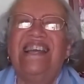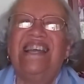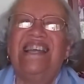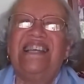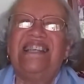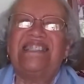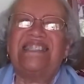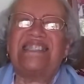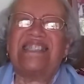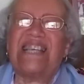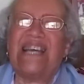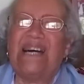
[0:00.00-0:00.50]

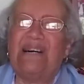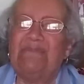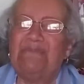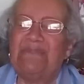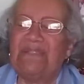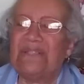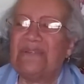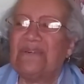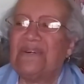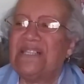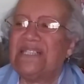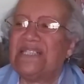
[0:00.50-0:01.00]
He's come
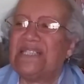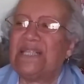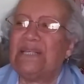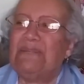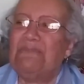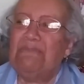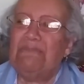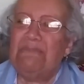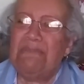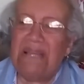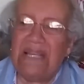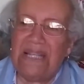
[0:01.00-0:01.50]
to us
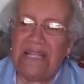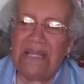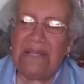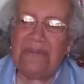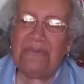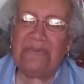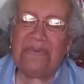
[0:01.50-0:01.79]
in many